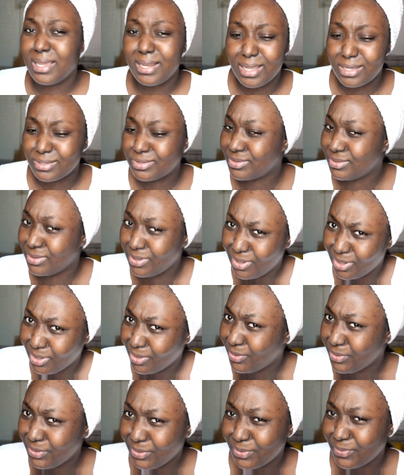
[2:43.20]
has to
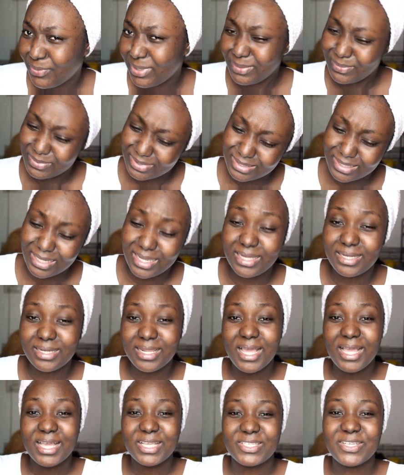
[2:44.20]
glow, you know what I'm saying.
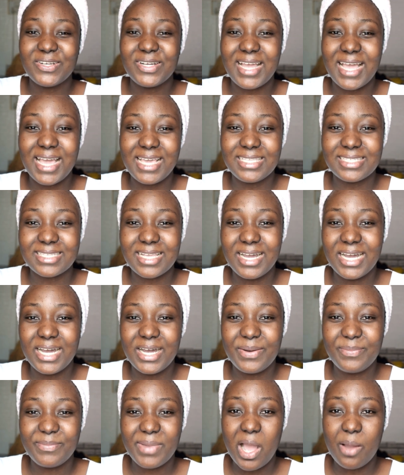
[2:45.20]
So guys,
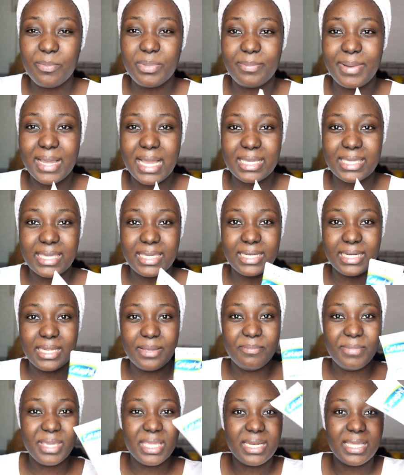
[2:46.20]
I'll be back in a
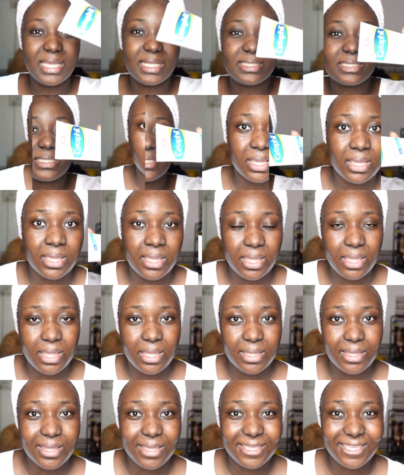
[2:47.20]
minute.
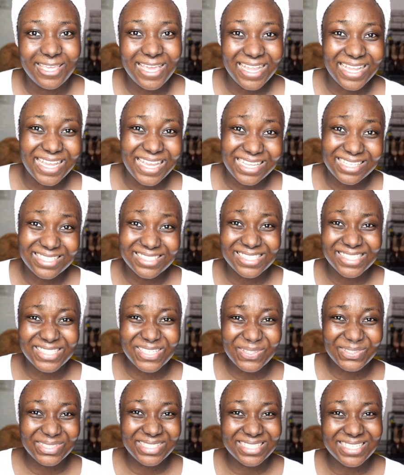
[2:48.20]
Yeah guys,
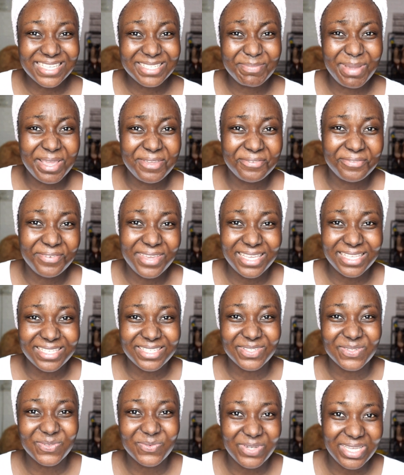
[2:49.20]
so this is my
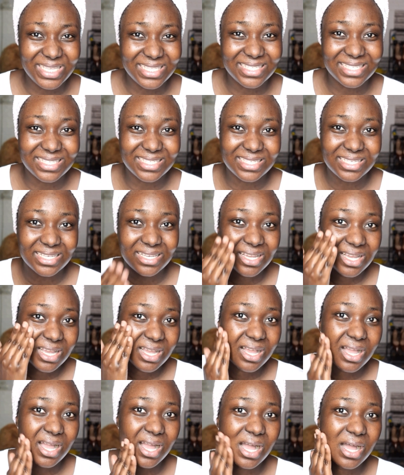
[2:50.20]
face with
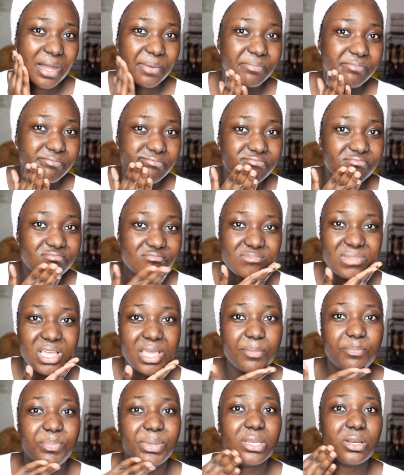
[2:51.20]

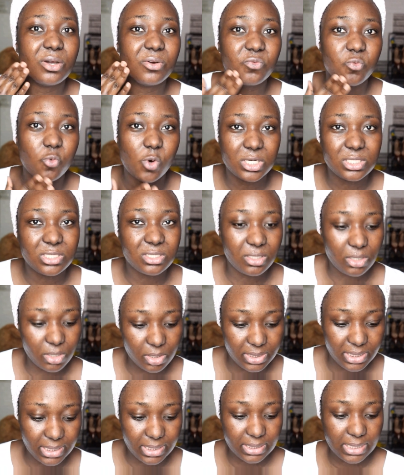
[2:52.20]
a bit of water
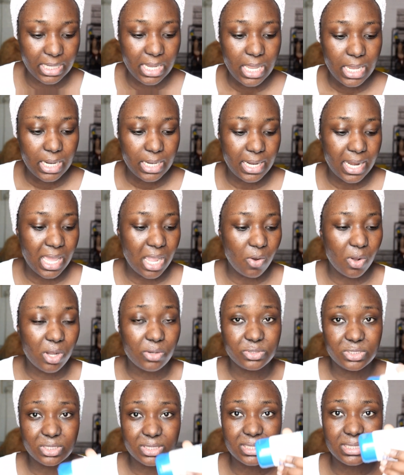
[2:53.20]
on it. Now
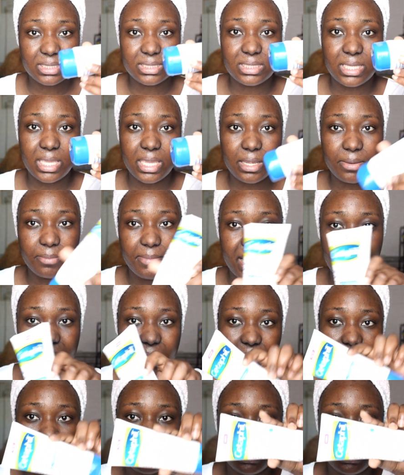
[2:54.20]
I'll just take my